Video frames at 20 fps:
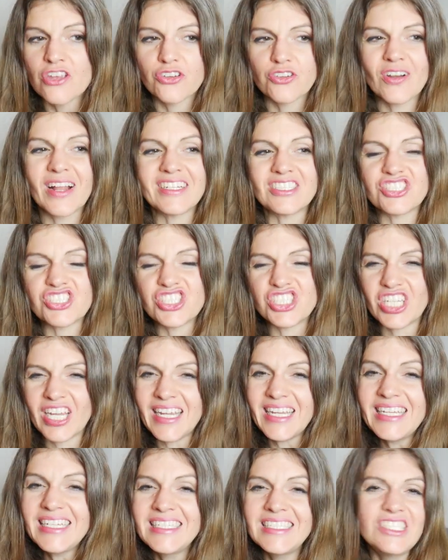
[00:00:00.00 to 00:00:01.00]
You're not
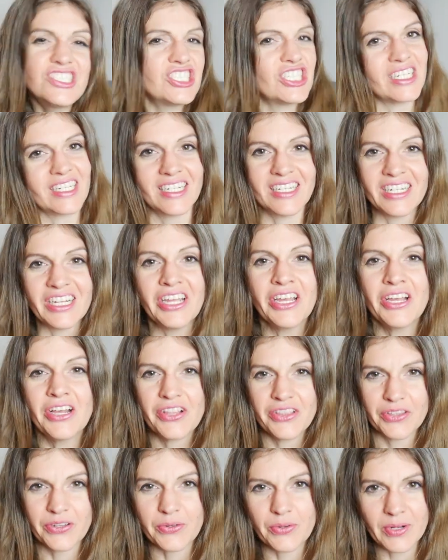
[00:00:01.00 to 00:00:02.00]
changing
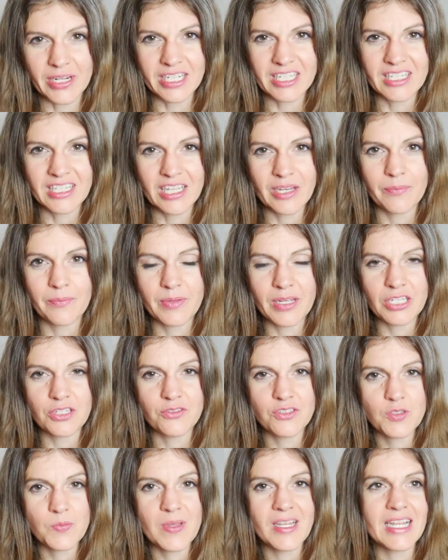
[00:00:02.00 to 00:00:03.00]
the curriculum, but
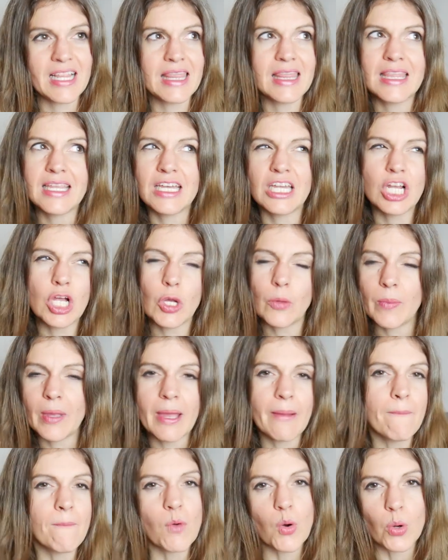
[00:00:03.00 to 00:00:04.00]
you spend a little
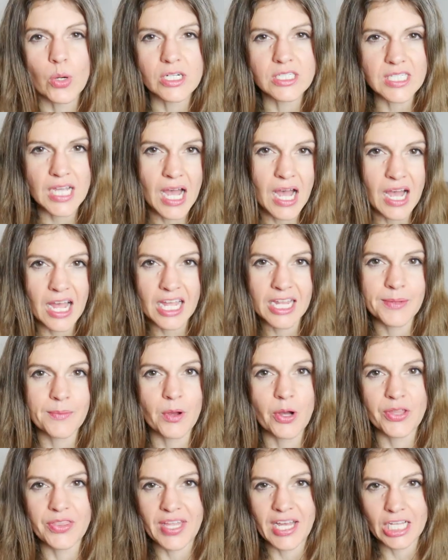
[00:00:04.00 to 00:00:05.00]
bit more time
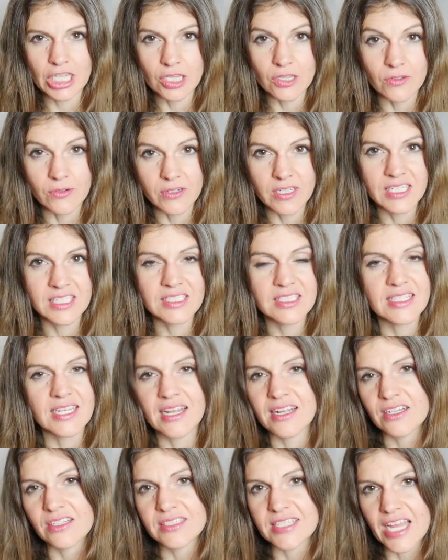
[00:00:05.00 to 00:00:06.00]
on that learning
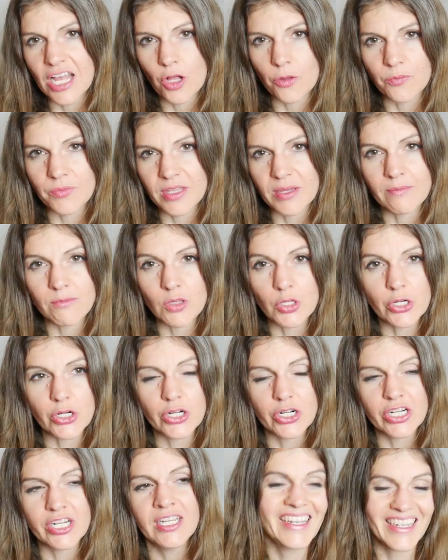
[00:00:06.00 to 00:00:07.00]
style to help them
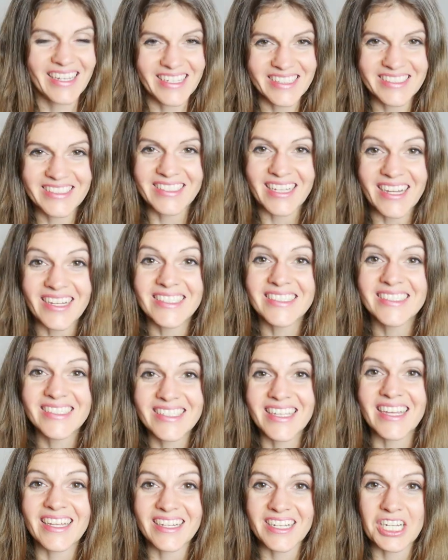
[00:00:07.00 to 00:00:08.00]
learn. It does
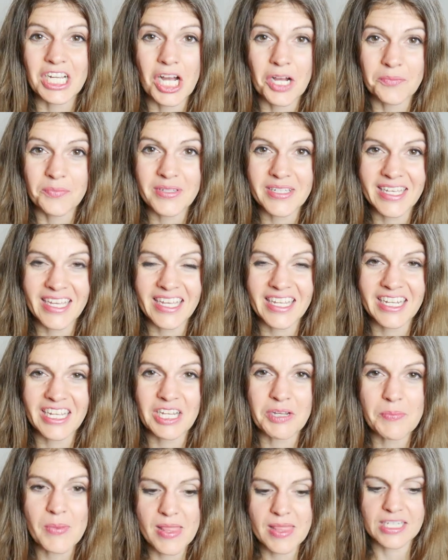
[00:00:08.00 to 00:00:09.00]
get
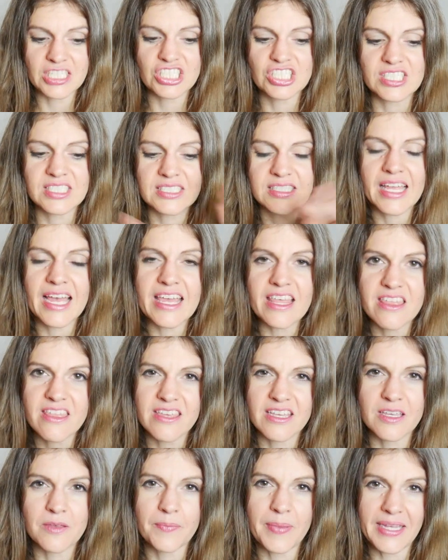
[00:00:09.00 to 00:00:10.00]
complicated, but let's just
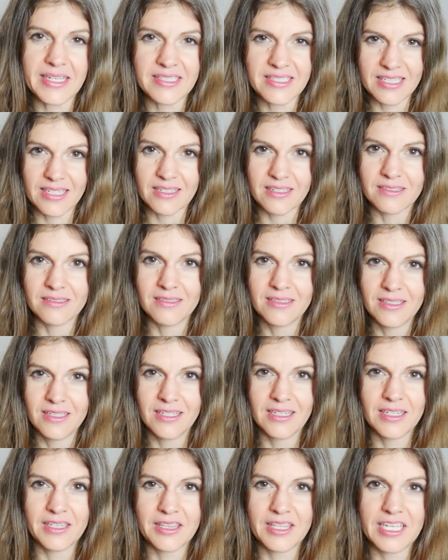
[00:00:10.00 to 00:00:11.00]
think basic.
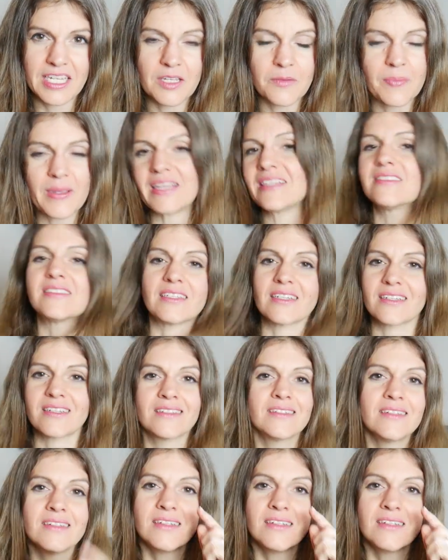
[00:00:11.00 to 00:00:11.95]
Think basic.